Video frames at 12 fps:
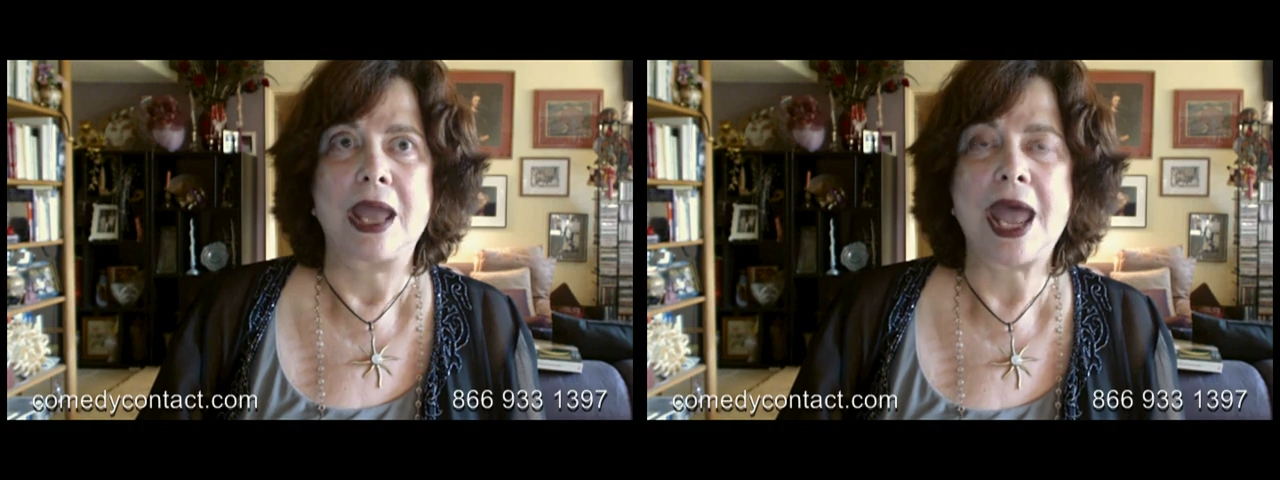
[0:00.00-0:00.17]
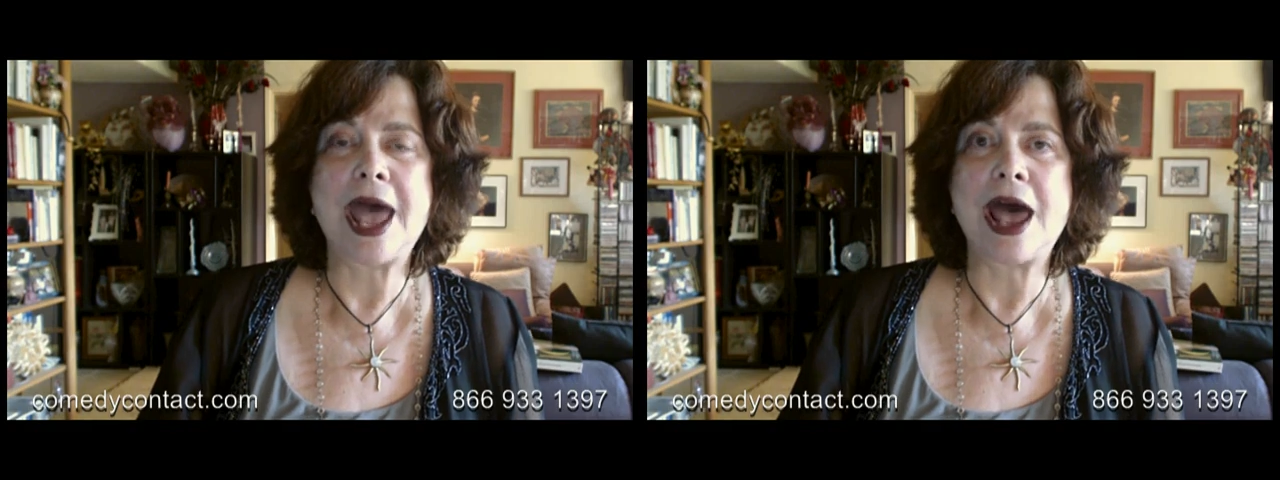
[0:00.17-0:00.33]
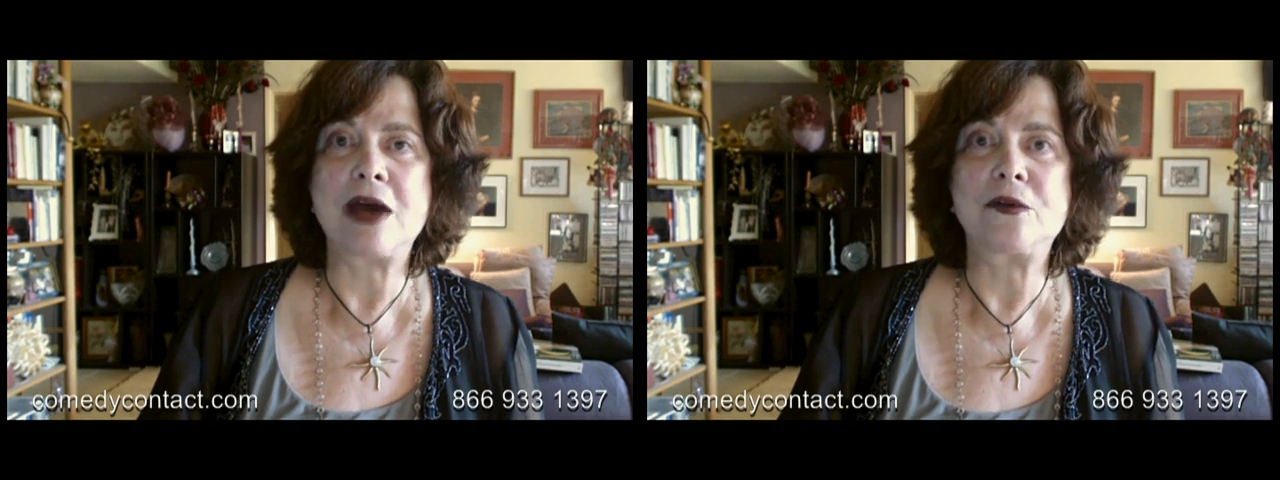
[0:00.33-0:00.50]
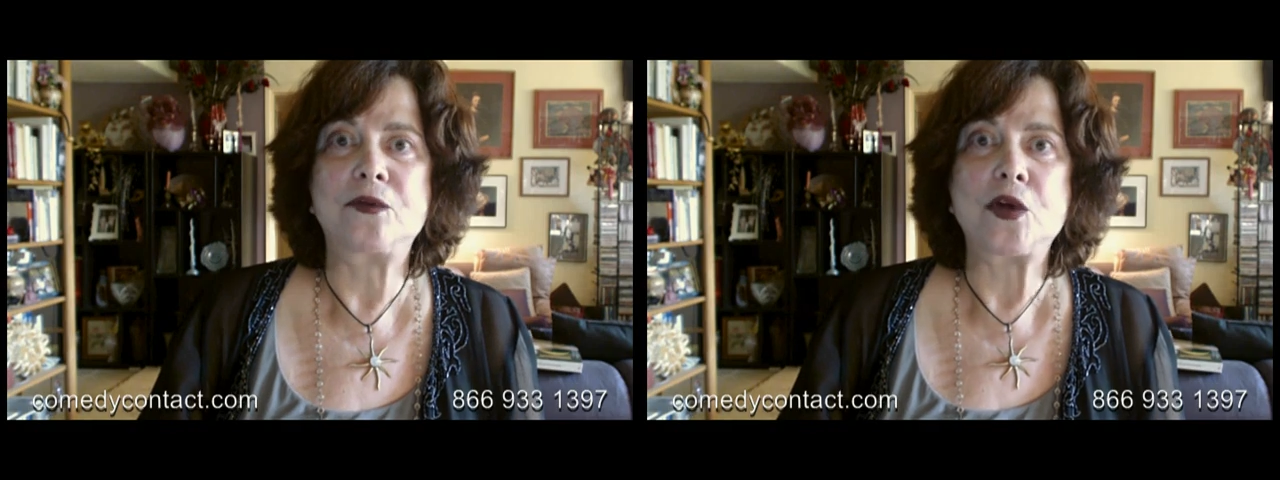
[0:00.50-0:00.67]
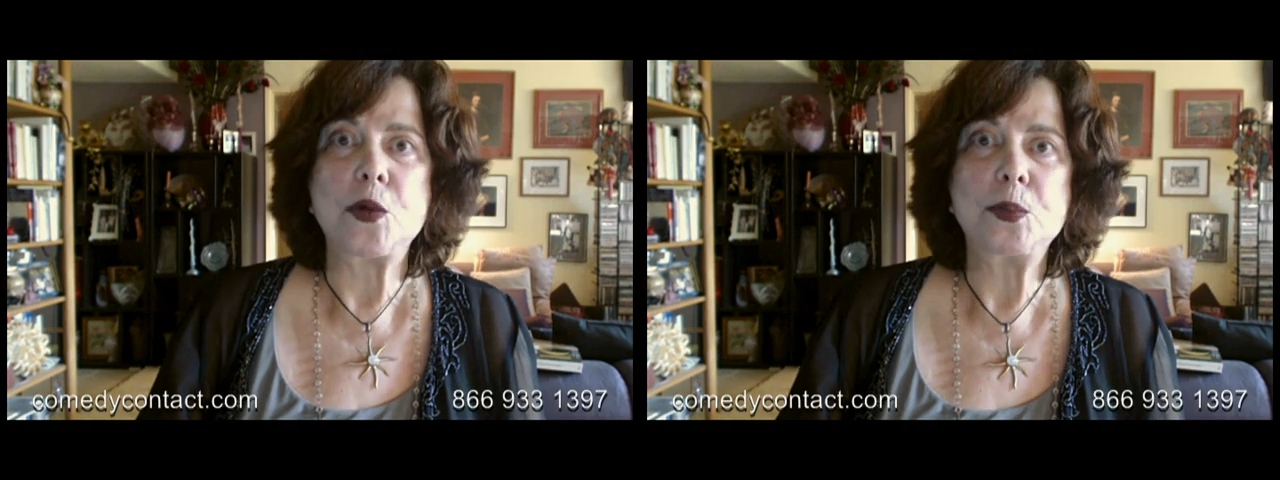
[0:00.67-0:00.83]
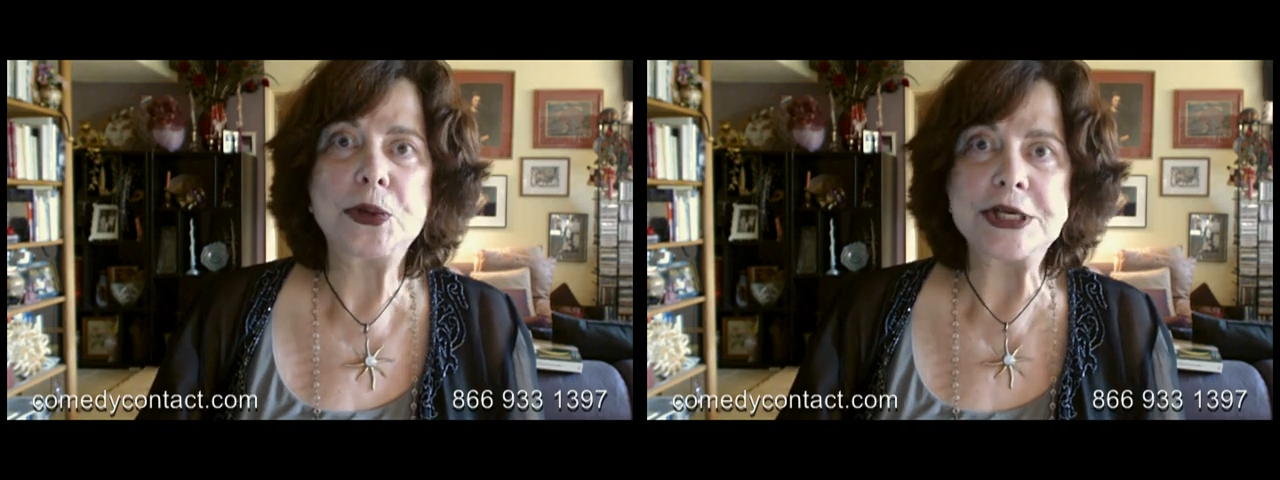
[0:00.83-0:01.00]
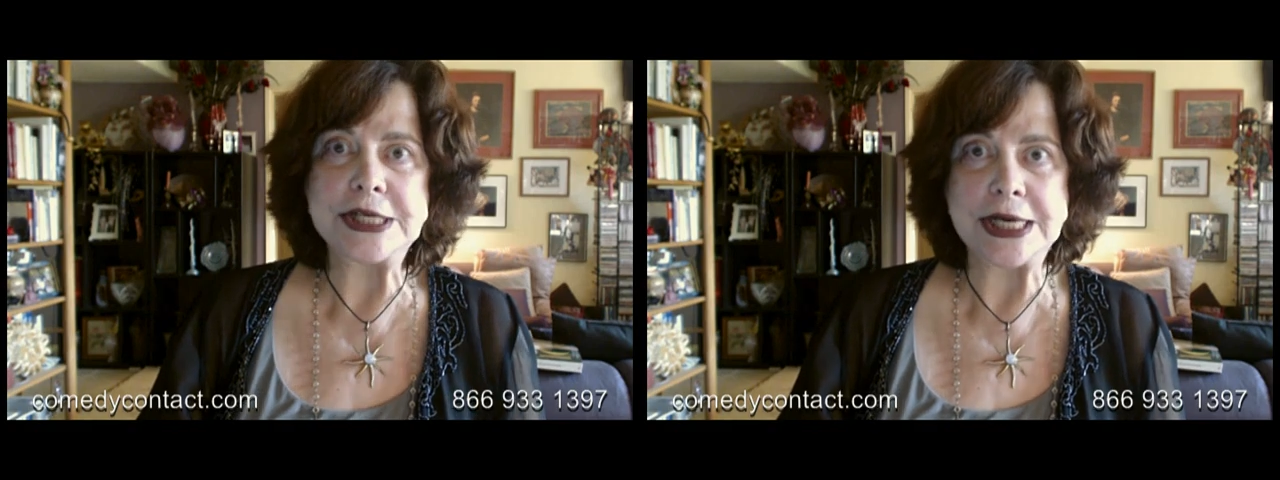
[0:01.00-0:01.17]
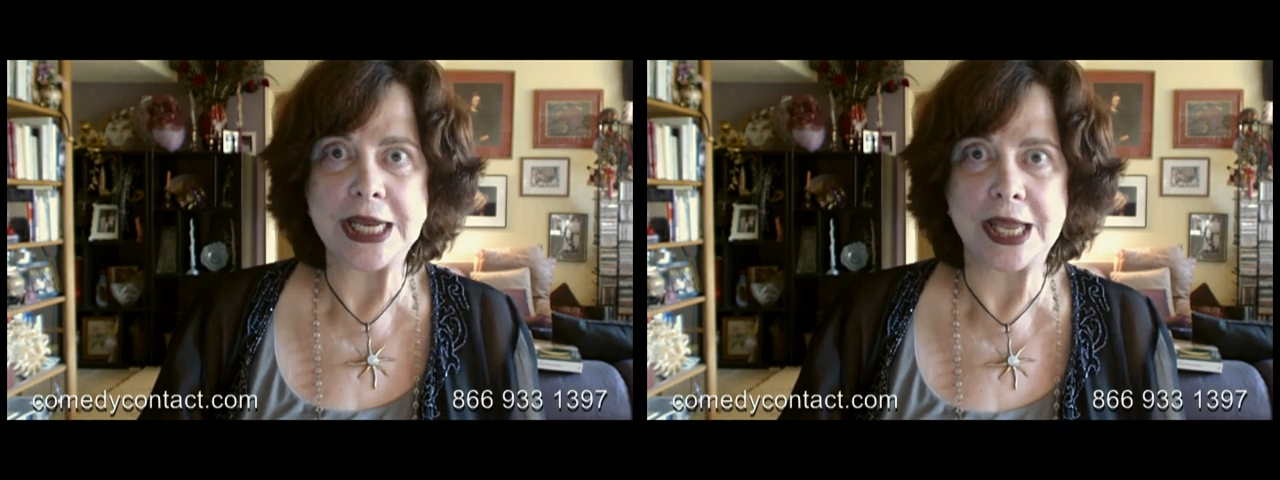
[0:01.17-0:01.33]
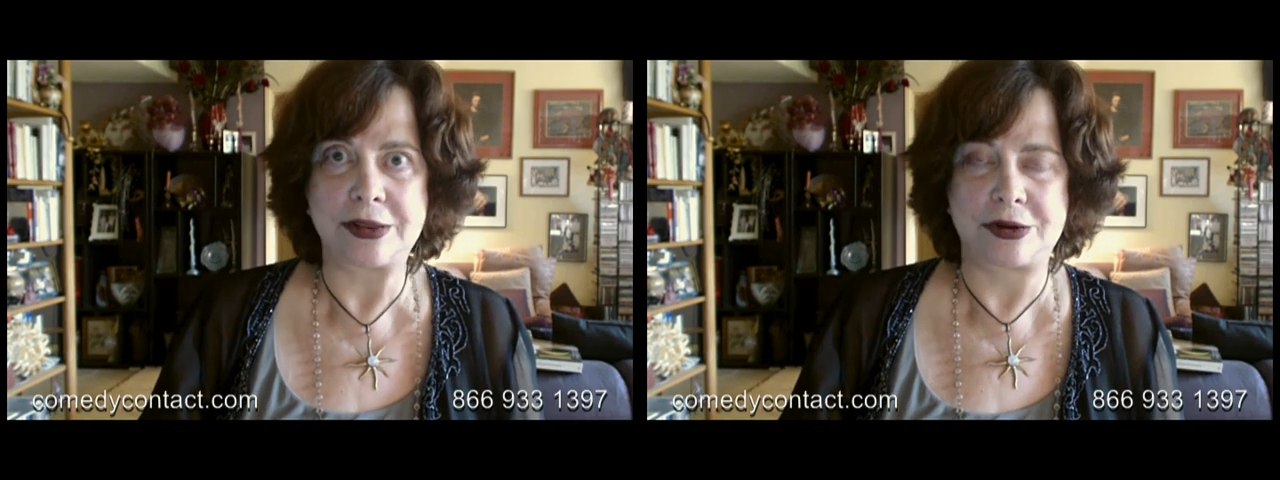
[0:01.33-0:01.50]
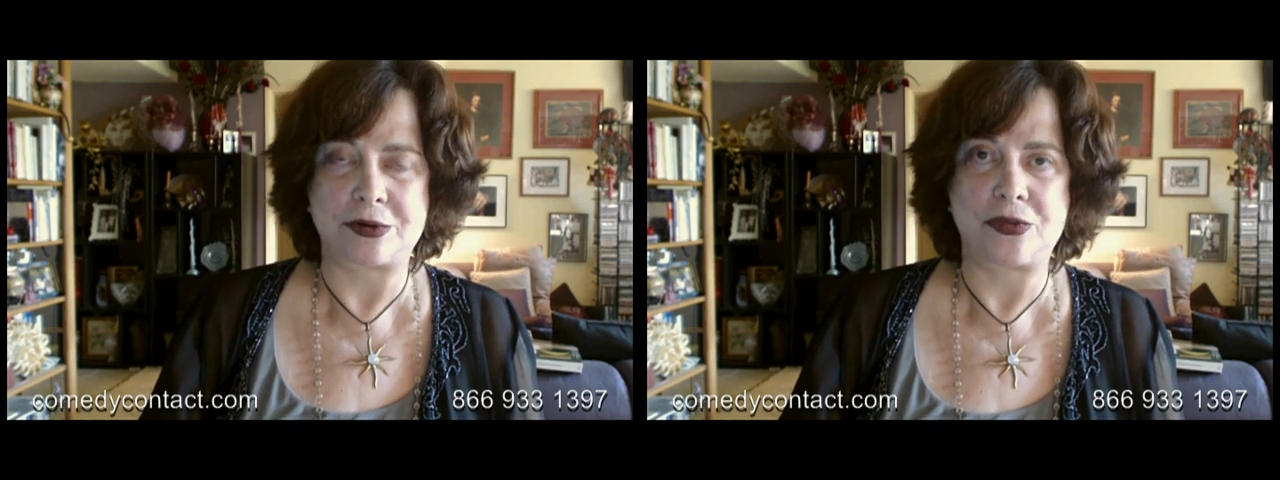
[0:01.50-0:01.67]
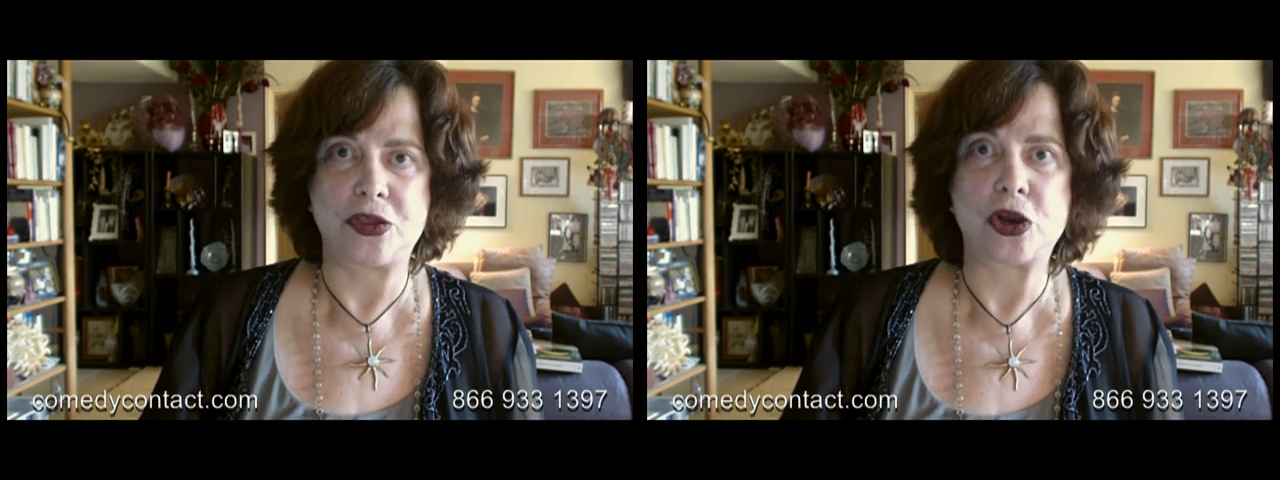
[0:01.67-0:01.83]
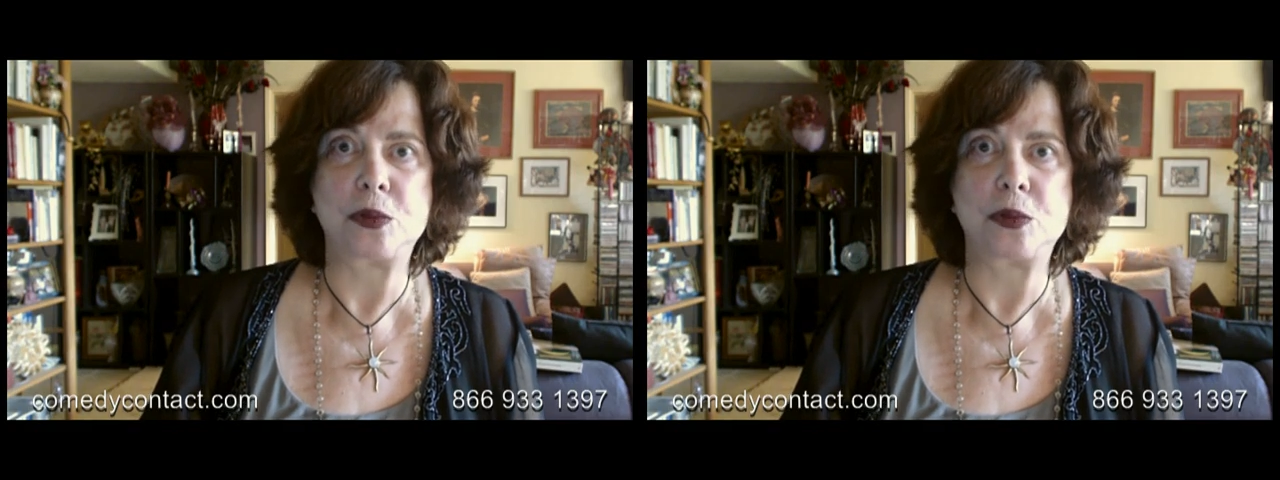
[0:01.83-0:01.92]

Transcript: have put together